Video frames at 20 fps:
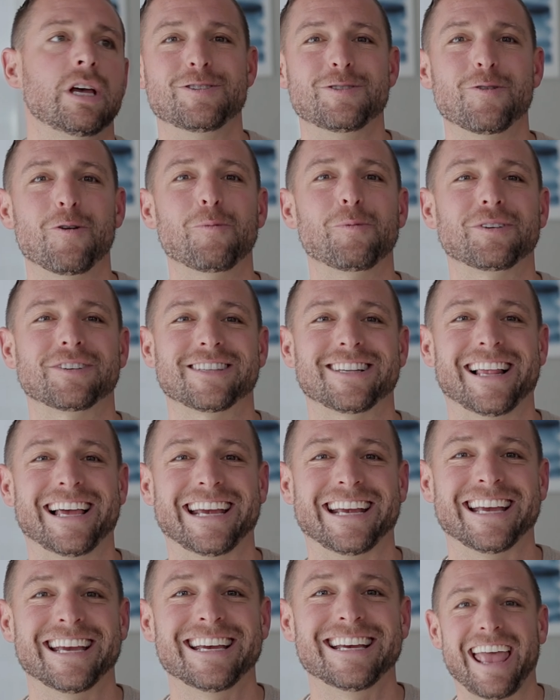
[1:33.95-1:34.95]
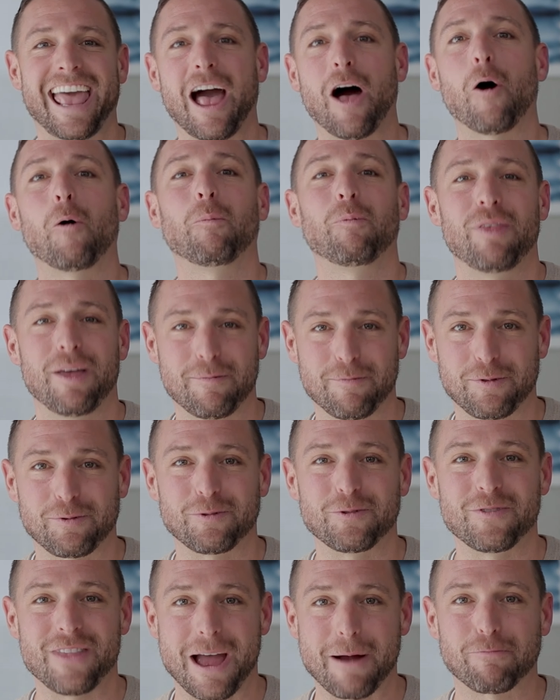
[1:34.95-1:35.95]
You almost like help them
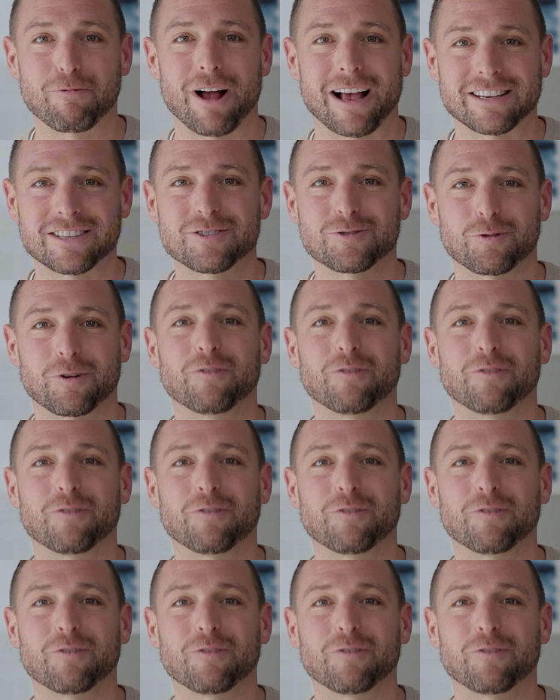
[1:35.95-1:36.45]
through that process